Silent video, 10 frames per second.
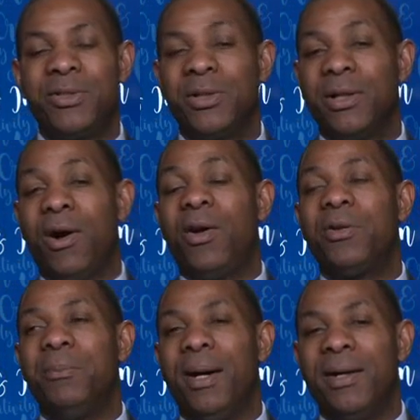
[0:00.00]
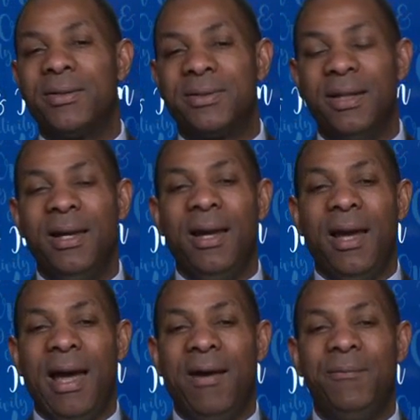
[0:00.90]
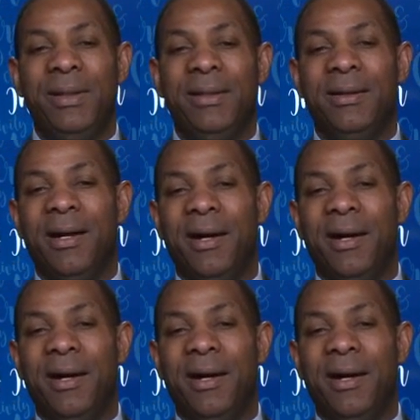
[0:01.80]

sure that all the bugs have been